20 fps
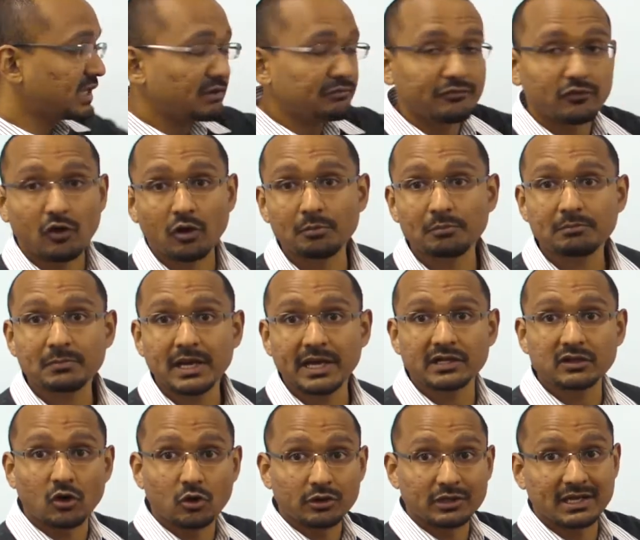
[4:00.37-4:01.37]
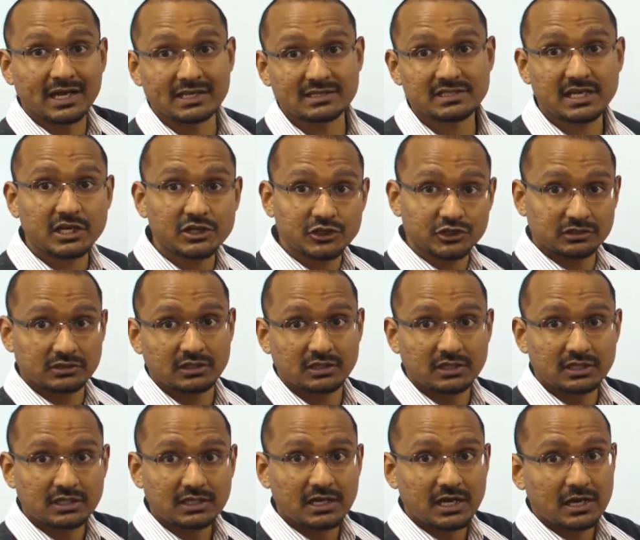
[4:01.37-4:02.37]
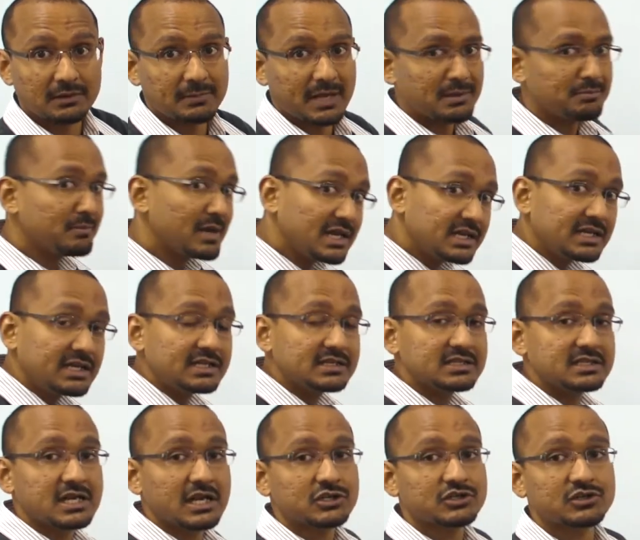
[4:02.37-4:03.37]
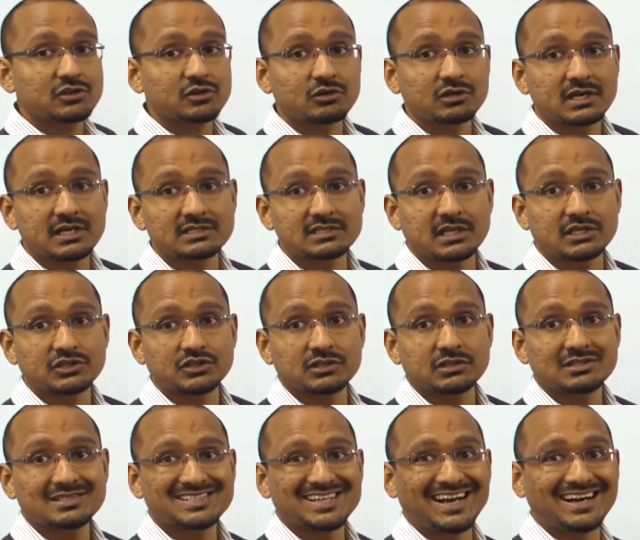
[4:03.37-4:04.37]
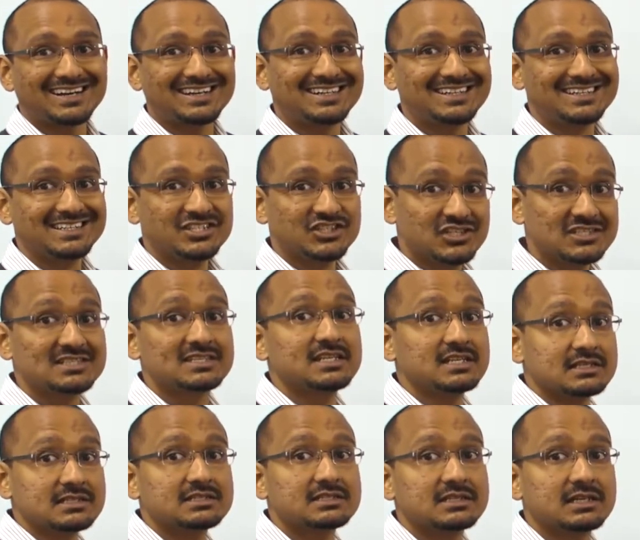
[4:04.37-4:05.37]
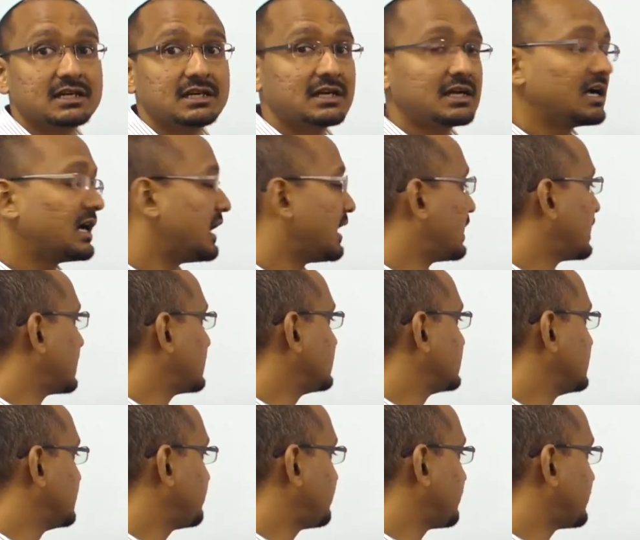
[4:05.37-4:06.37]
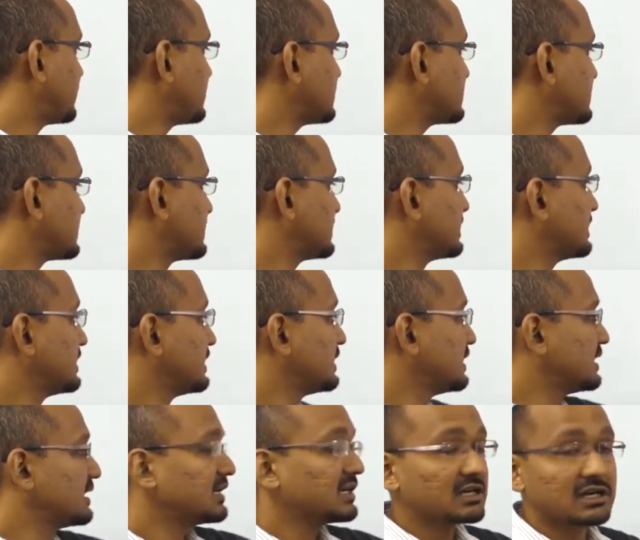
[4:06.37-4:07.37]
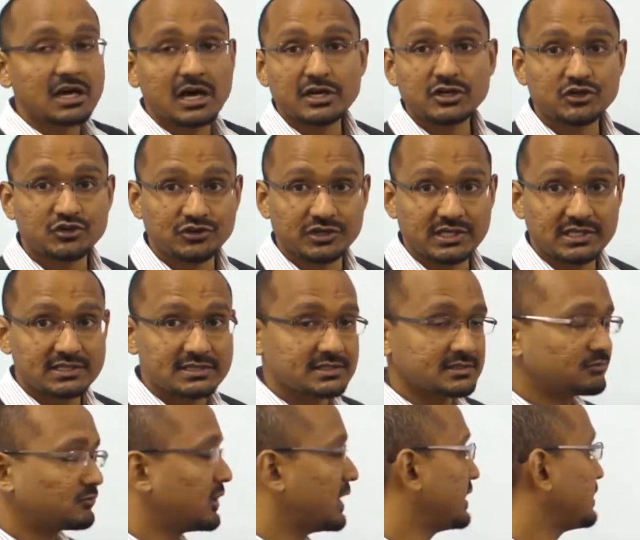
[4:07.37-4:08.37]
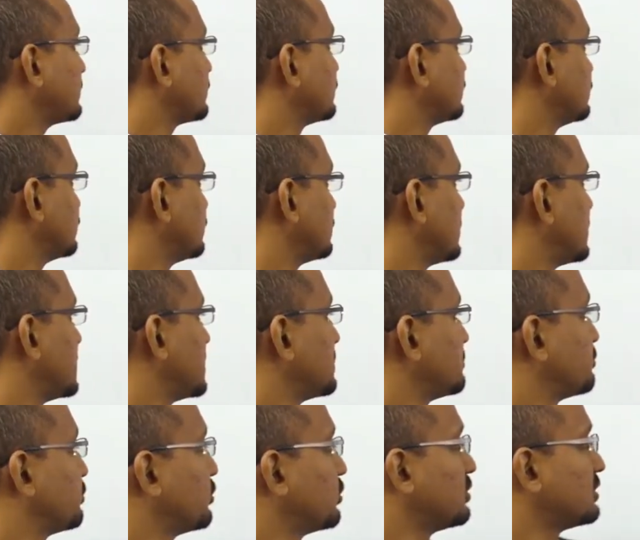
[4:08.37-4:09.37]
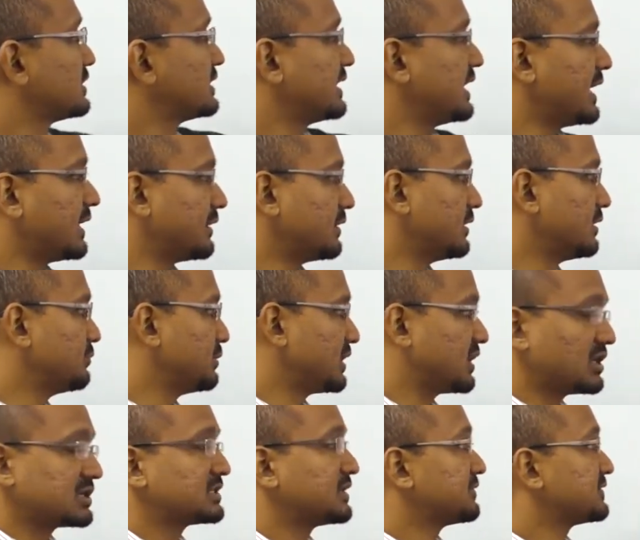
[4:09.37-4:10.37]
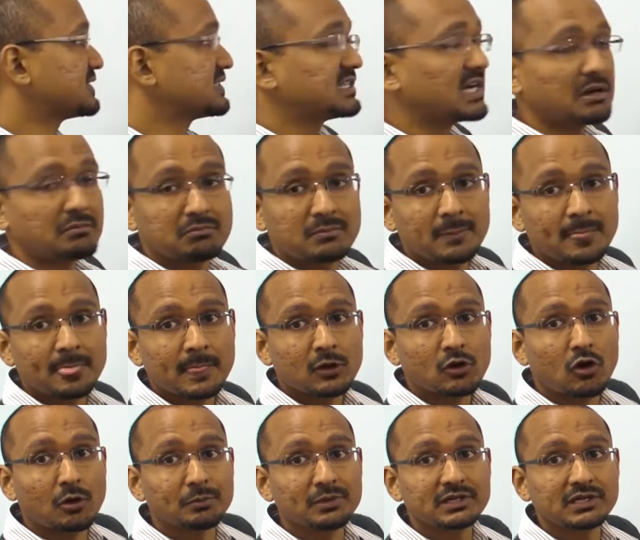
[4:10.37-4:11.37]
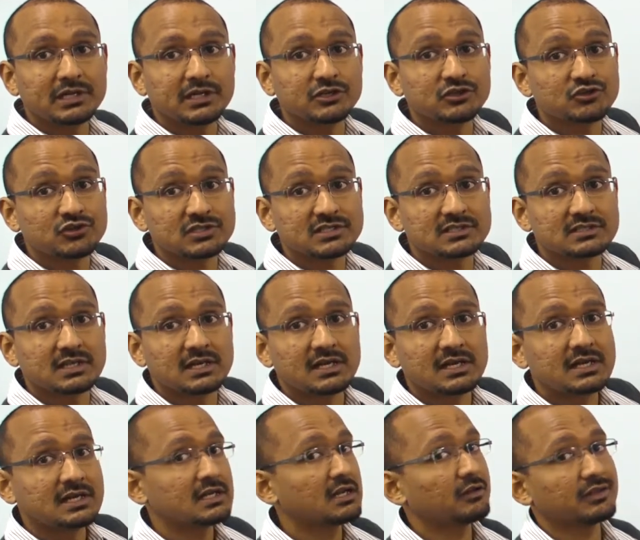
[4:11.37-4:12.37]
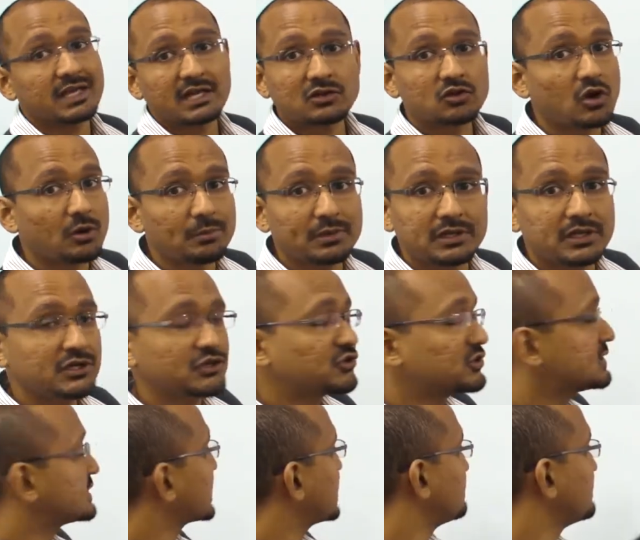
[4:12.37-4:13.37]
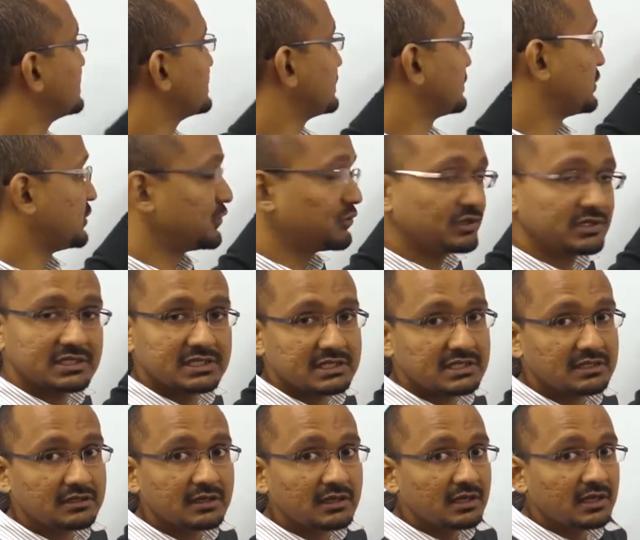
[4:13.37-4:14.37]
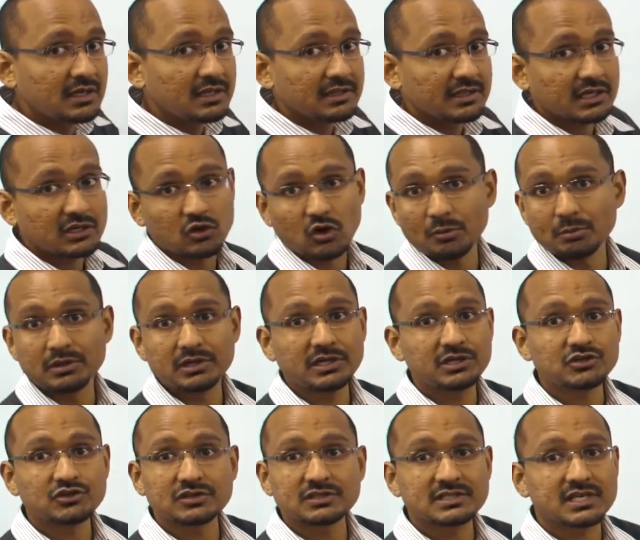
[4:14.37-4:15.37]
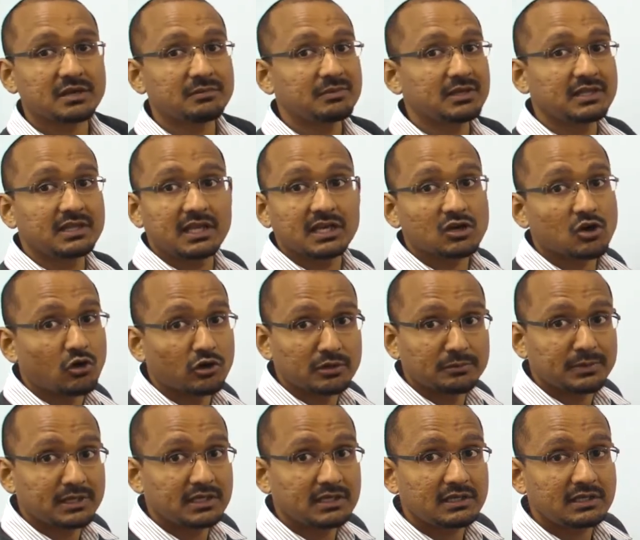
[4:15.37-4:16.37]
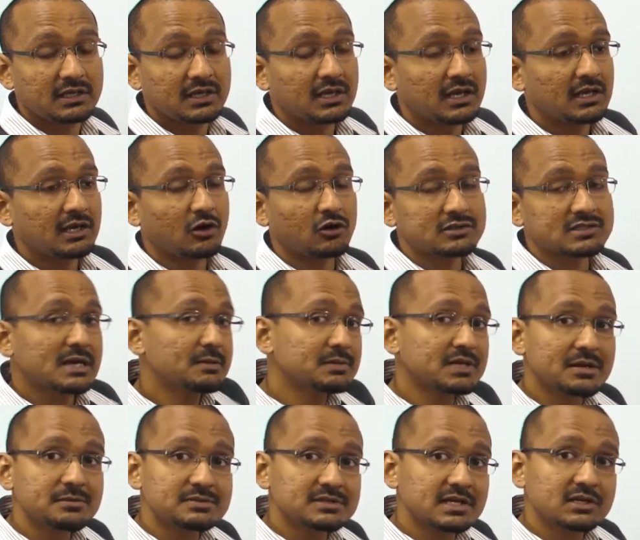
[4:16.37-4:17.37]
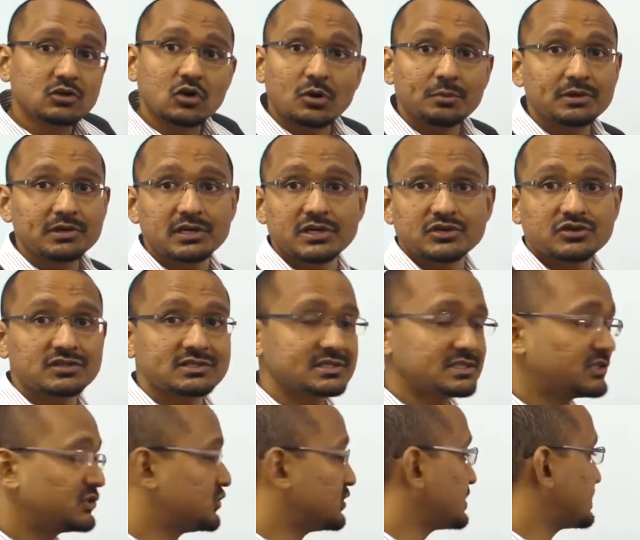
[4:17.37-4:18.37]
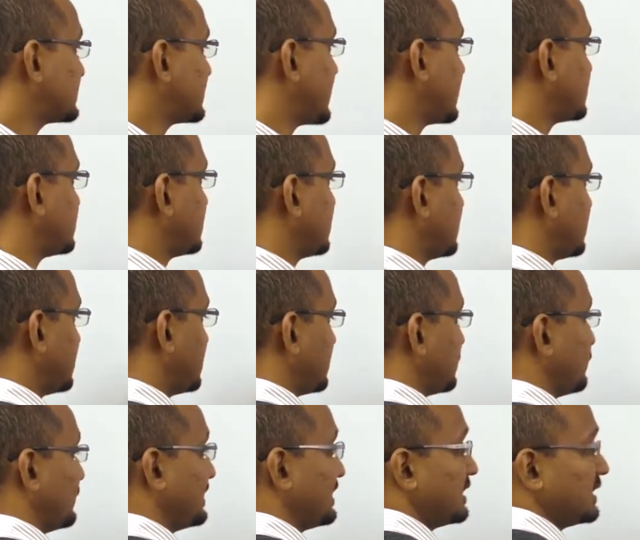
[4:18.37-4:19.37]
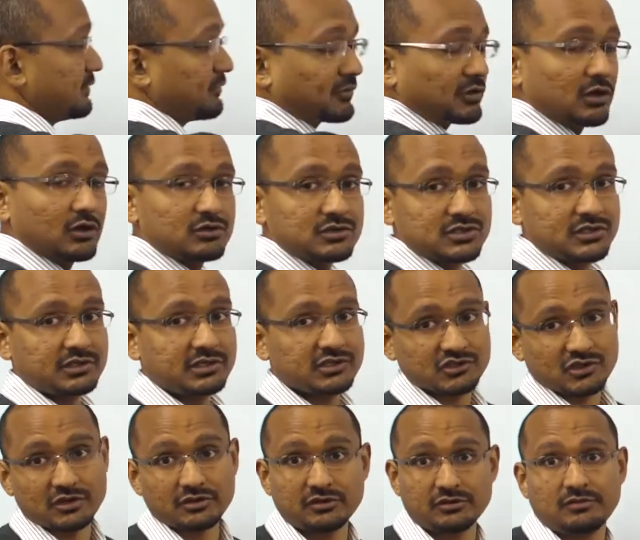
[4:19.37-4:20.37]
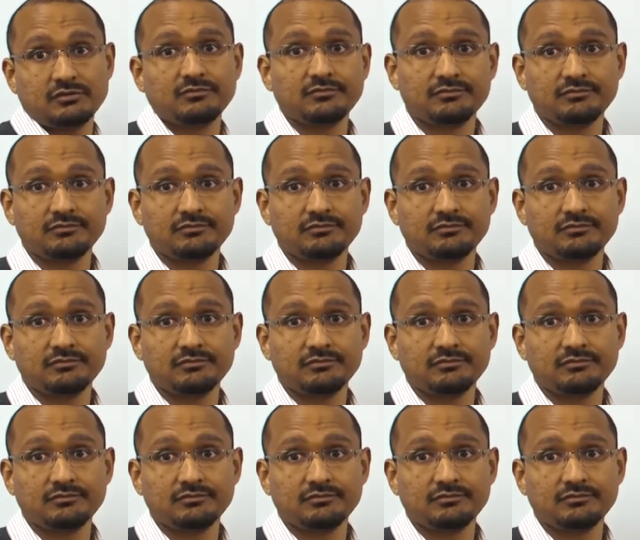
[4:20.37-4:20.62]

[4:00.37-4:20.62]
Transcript: they form an organization, and many international organizations are just this: are different countries, right, who pool together because of some common interest. Now that common interest can be security, that common interest can be the economy, or sometimes that common interest is just that we live close to each other,